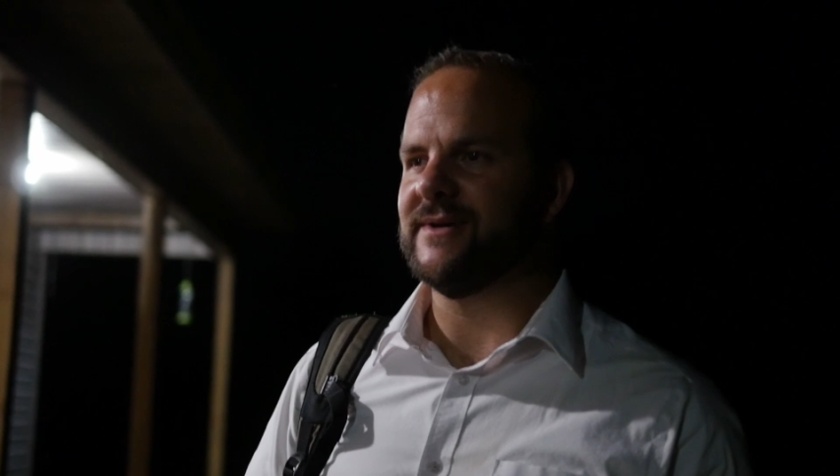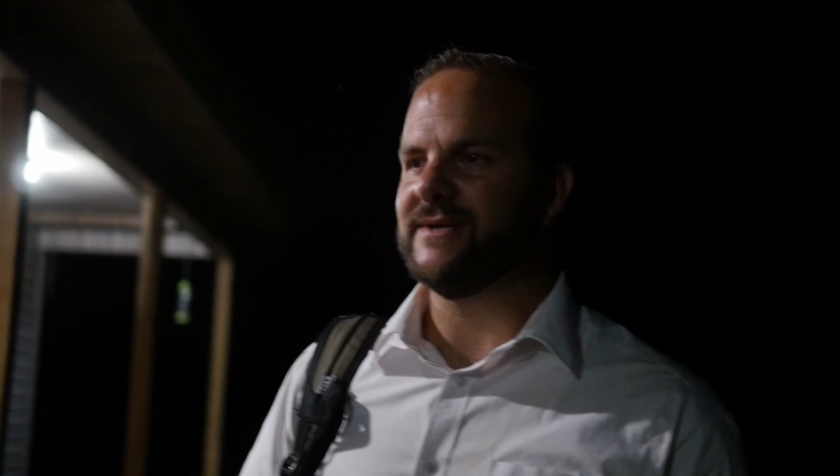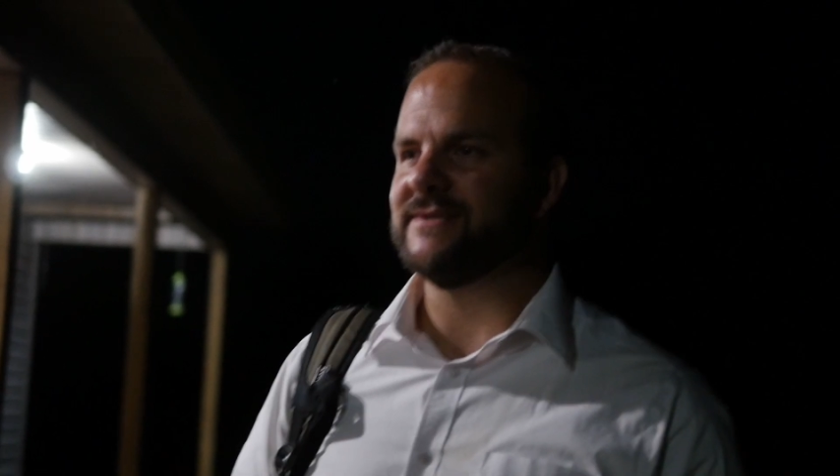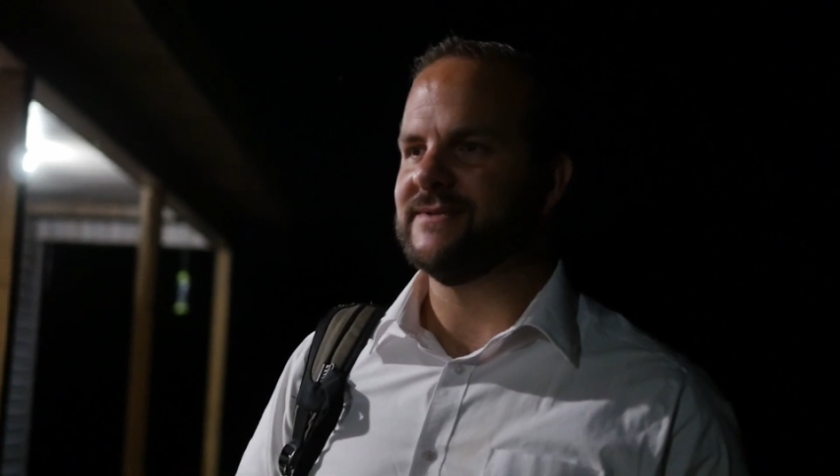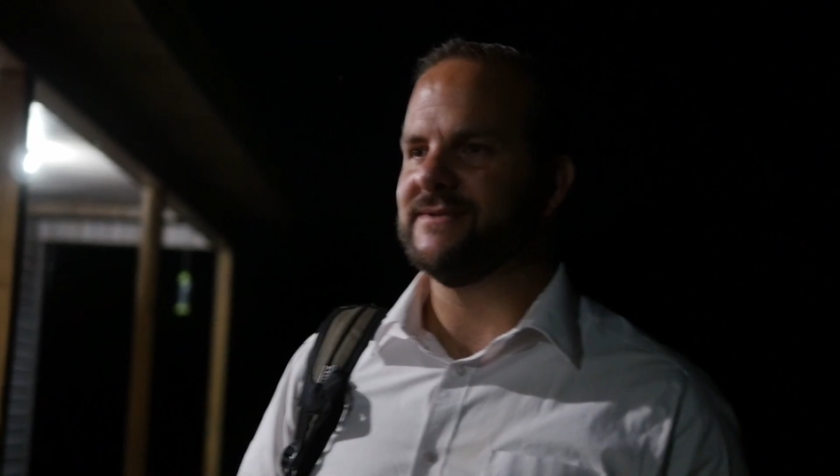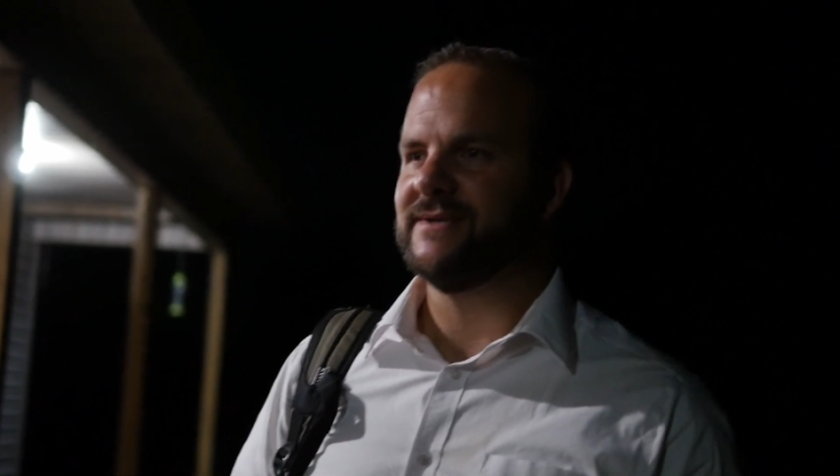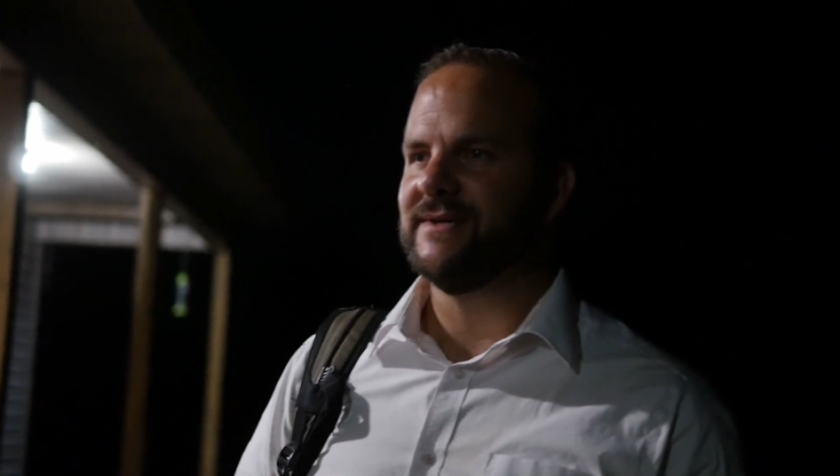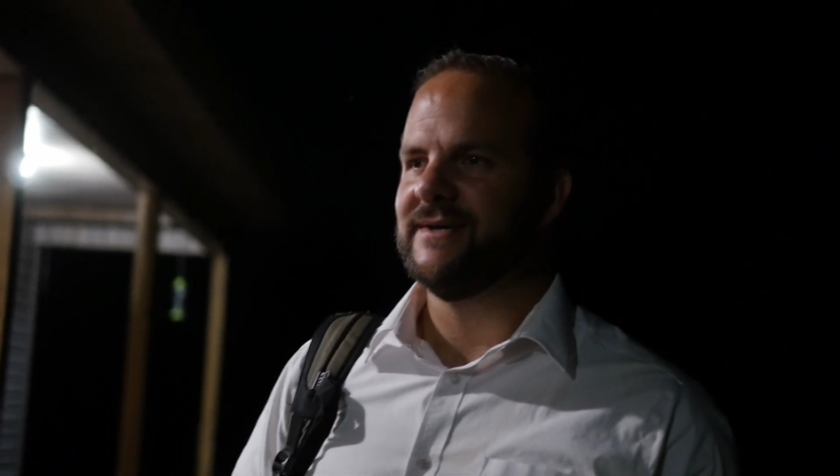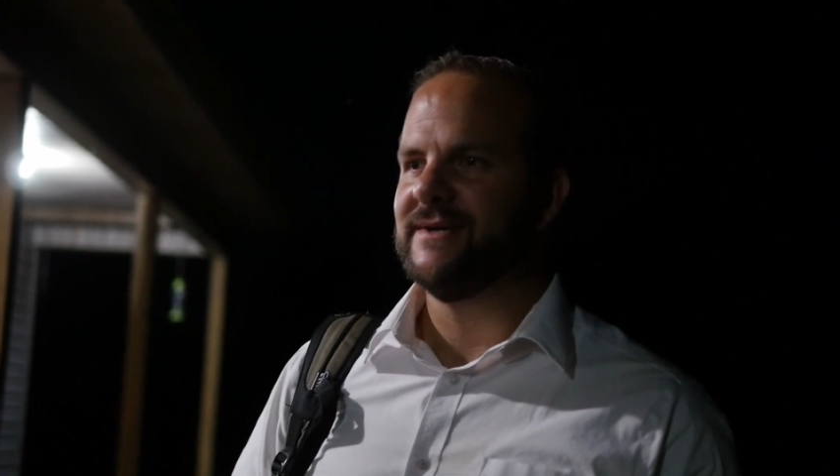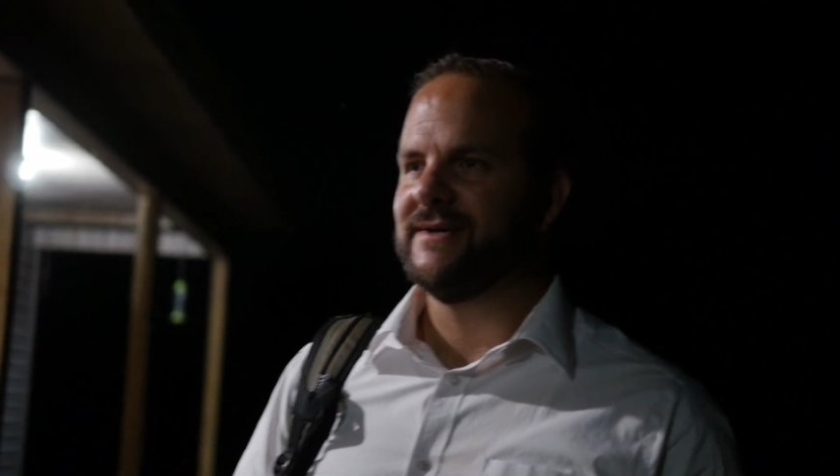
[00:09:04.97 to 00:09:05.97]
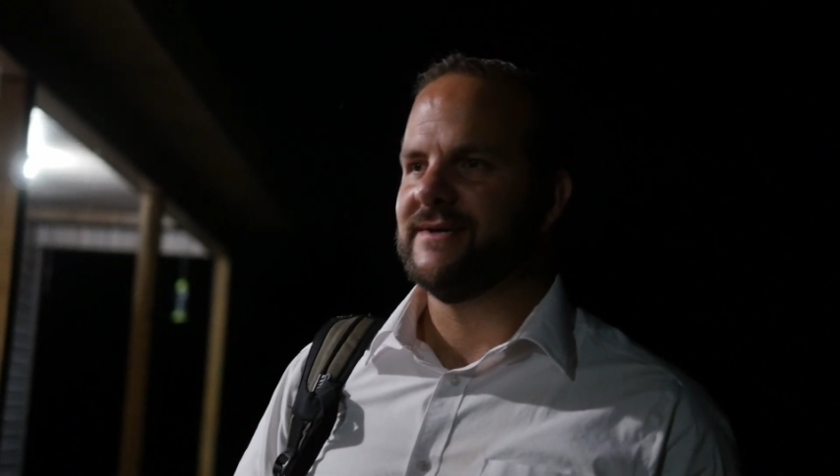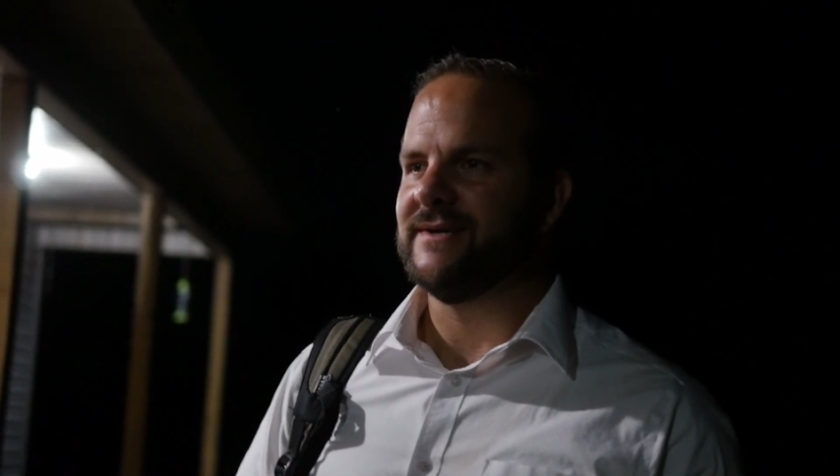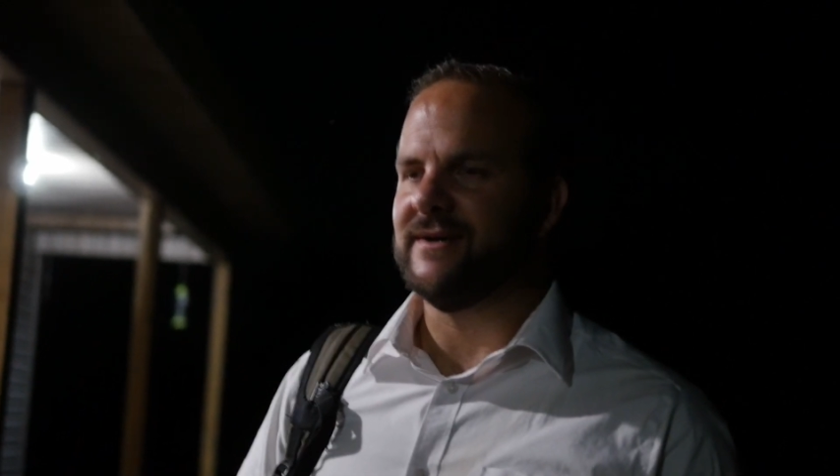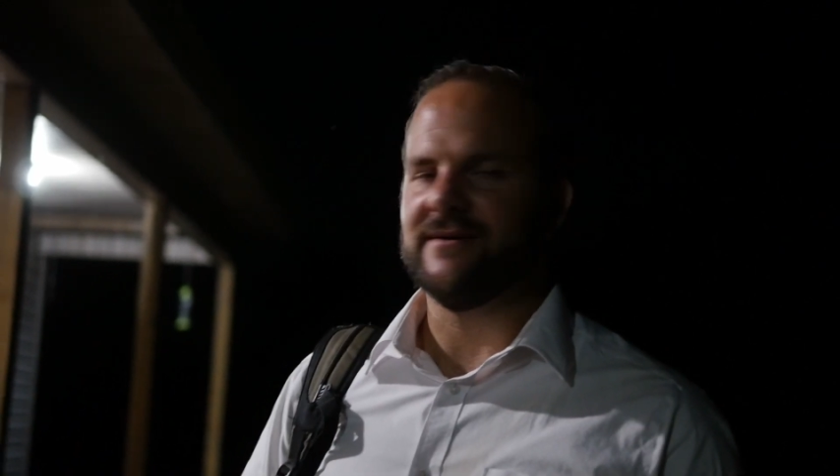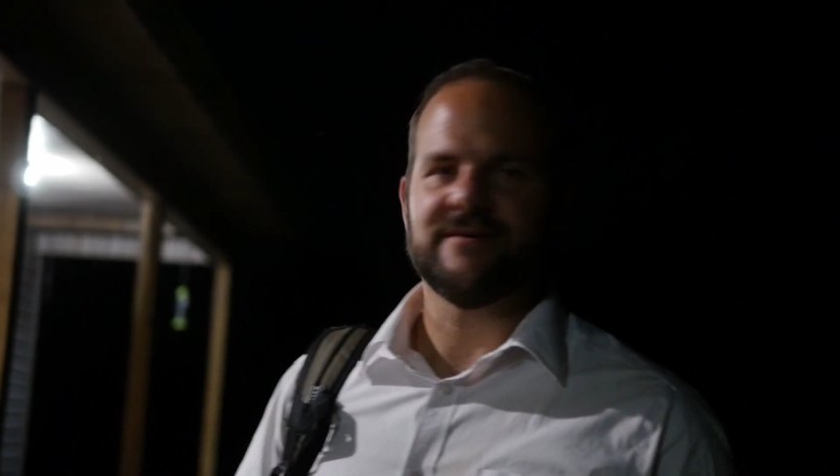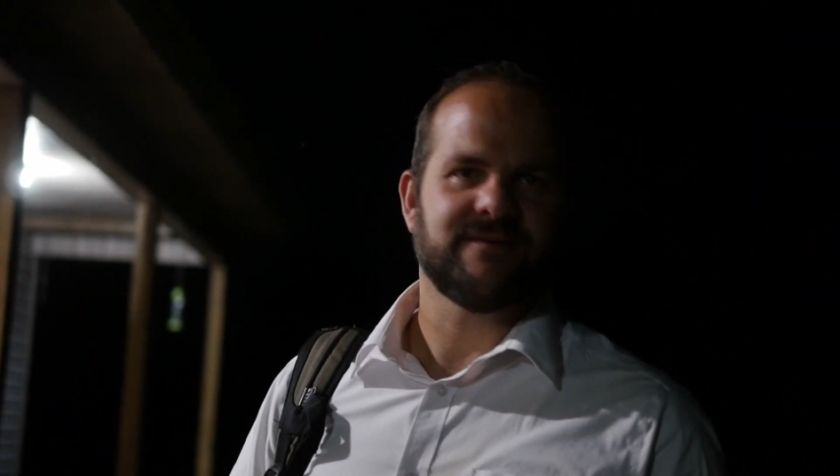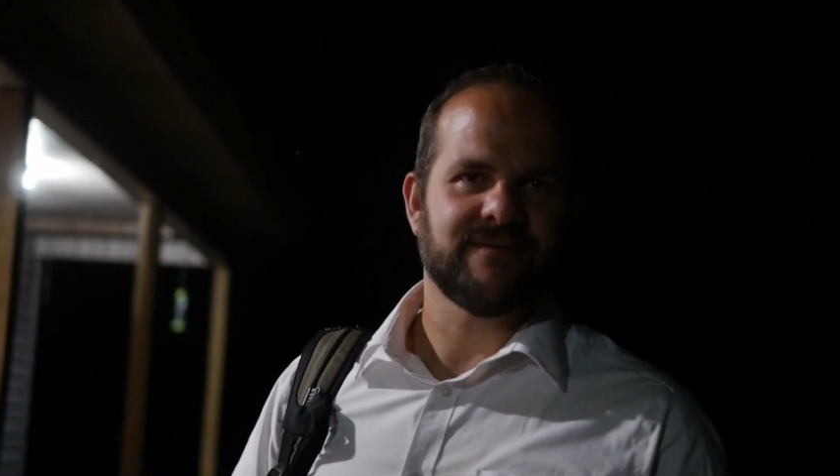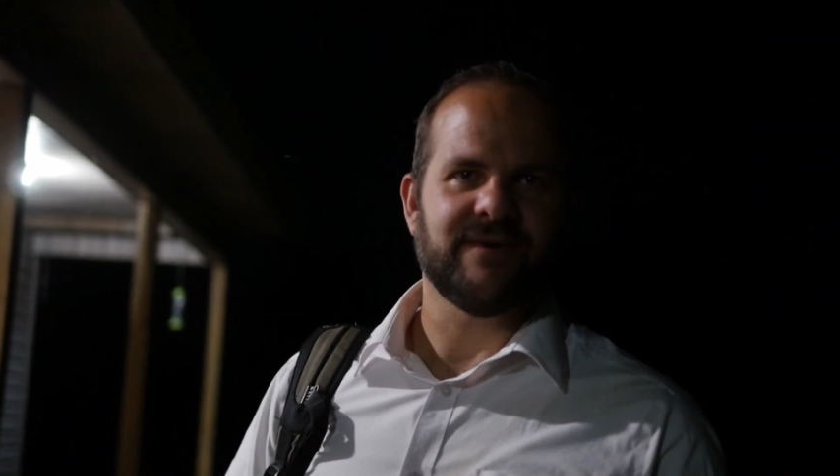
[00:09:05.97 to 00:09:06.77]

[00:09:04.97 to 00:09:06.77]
and, you know,